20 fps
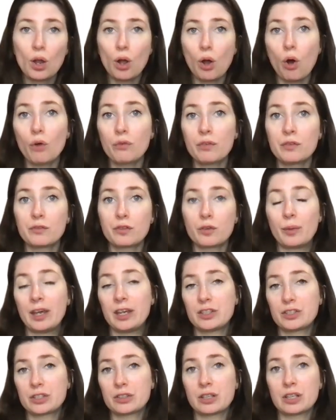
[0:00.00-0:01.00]
of
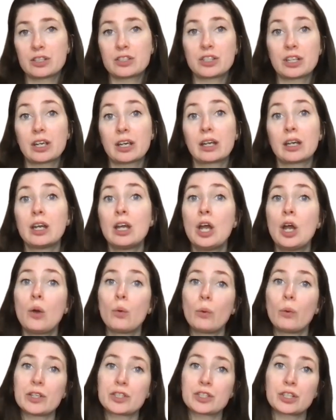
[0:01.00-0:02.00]
information this year,
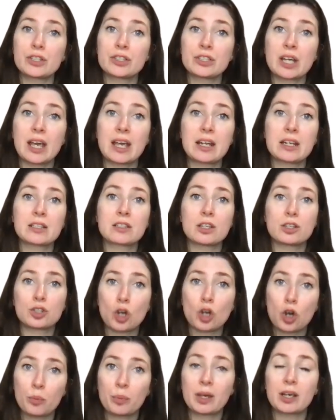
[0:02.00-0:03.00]
which contains the
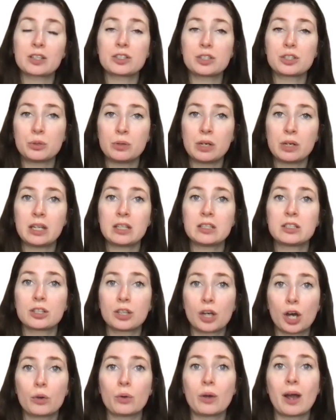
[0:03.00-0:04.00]
topics you need to
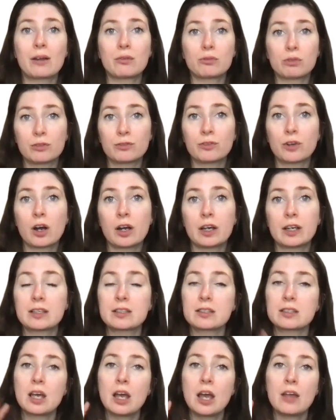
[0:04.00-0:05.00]
go and
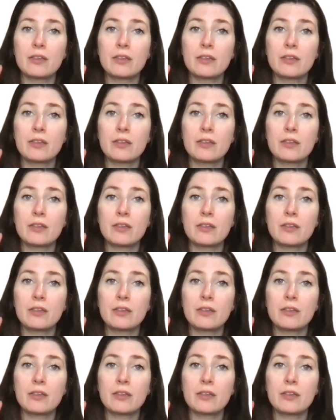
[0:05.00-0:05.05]
revise.